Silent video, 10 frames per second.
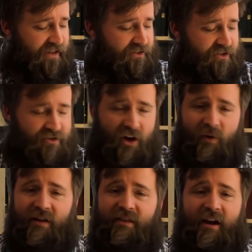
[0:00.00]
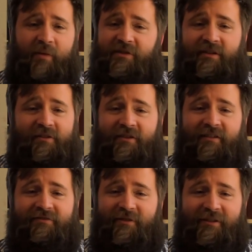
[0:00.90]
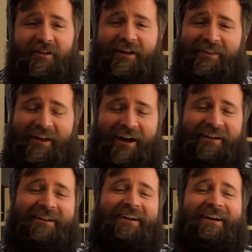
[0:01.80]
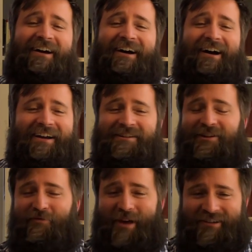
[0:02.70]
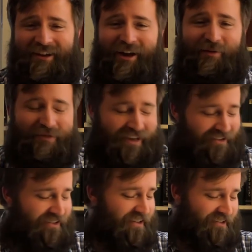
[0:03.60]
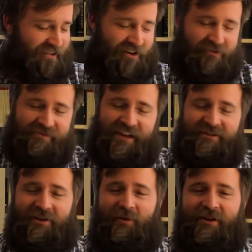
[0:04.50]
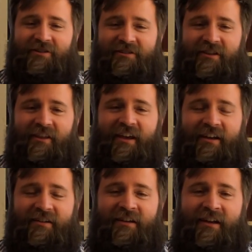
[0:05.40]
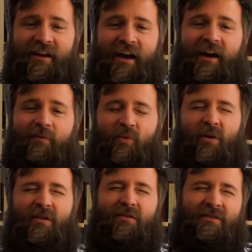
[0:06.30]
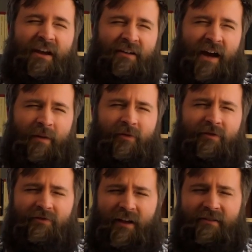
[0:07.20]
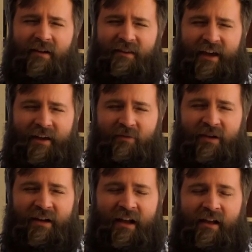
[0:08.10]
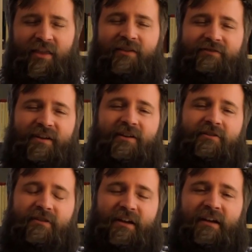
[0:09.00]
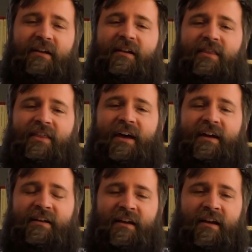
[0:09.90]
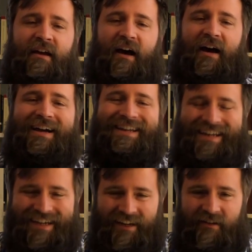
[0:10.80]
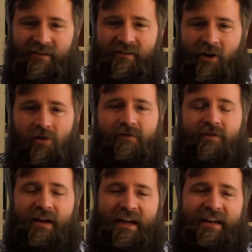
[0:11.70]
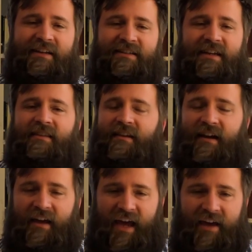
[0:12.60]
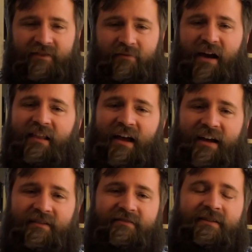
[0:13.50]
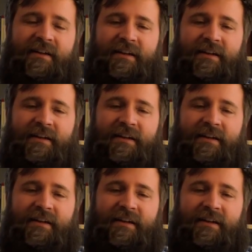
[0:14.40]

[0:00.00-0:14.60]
Just knowing that I'm still sinful, I still mess up. And in our reflection questions at the end, we'll take time to reflect on that. But the victory that I need over any sin that I have in my life